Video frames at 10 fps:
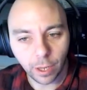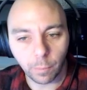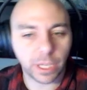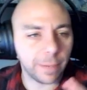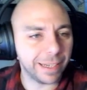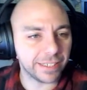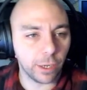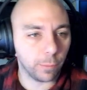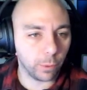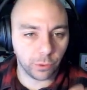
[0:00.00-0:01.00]
We're going to mix it
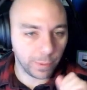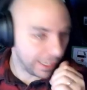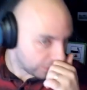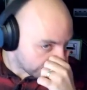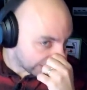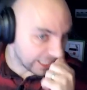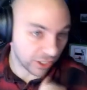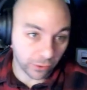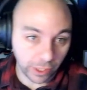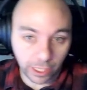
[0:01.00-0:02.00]
up once we add some
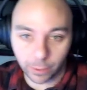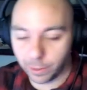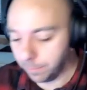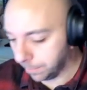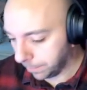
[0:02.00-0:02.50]
textures in anyway.